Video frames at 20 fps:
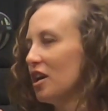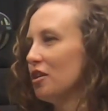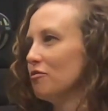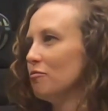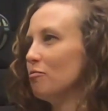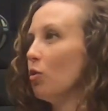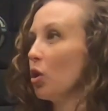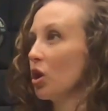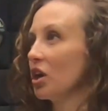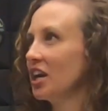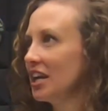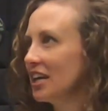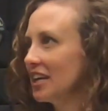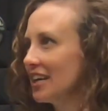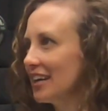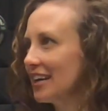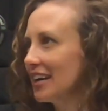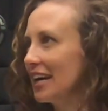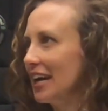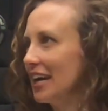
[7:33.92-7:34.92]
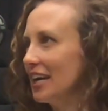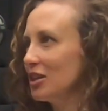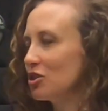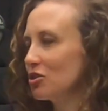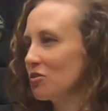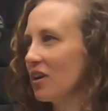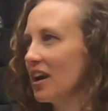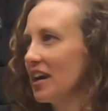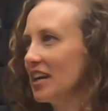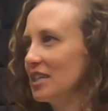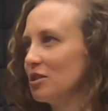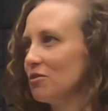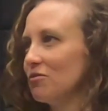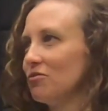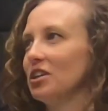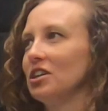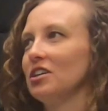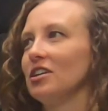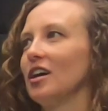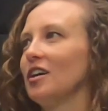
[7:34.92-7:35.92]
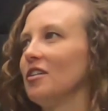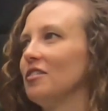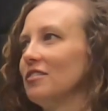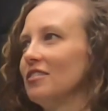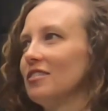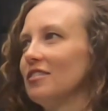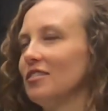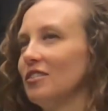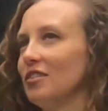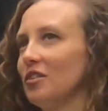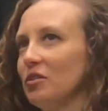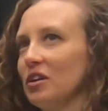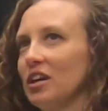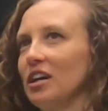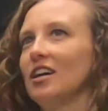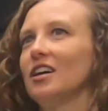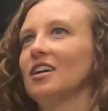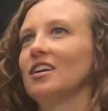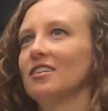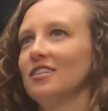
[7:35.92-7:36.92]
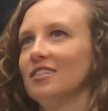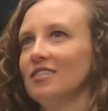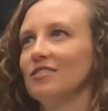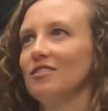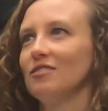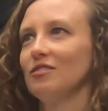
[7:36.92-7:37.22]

mourning and mm-hmm. trying to figure out, okay,